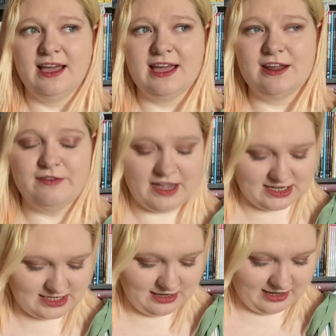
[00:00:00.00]
And I've
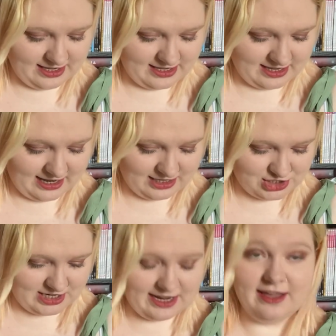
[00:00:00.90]
had to like
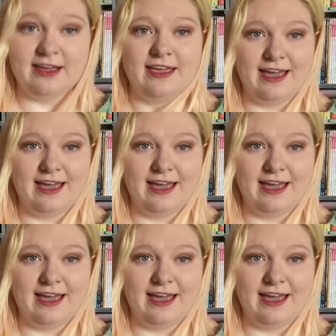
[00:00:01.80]
actually